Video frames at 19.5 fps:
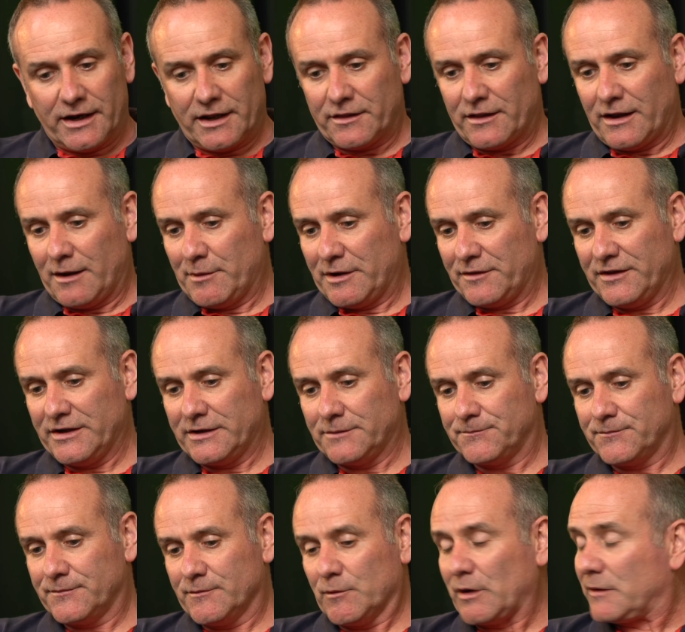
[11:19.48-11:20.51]
and I think,
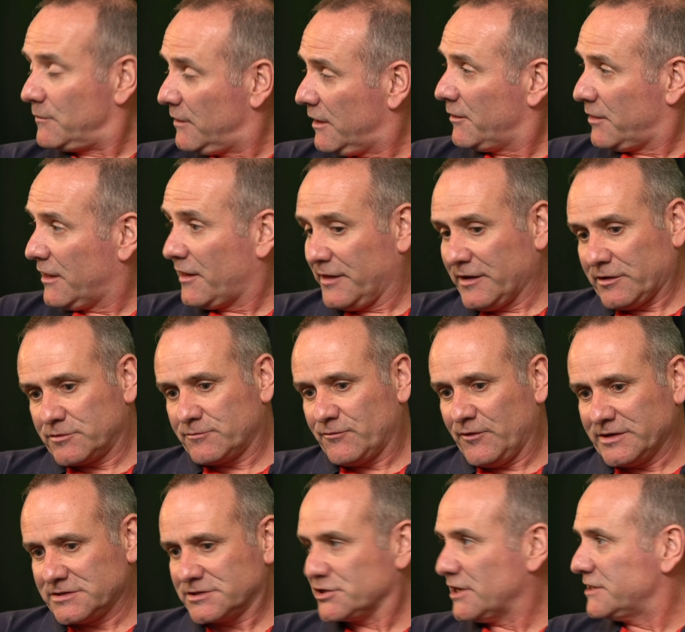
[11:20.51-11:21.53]
I think
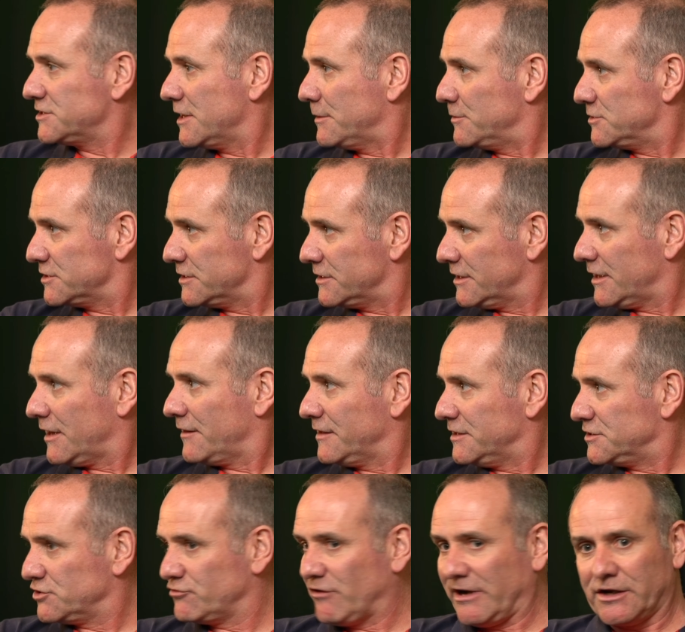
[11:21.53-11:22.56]
first, Jason, I
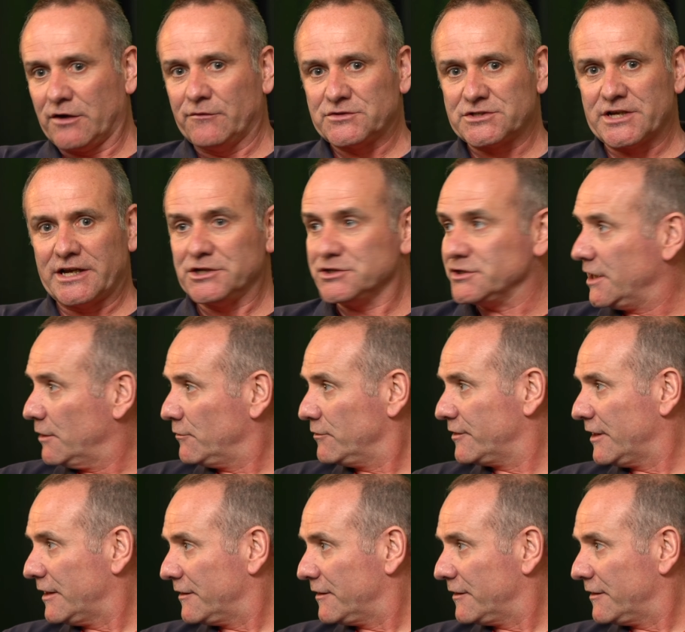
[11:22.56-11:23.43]
think it's a great conversation. And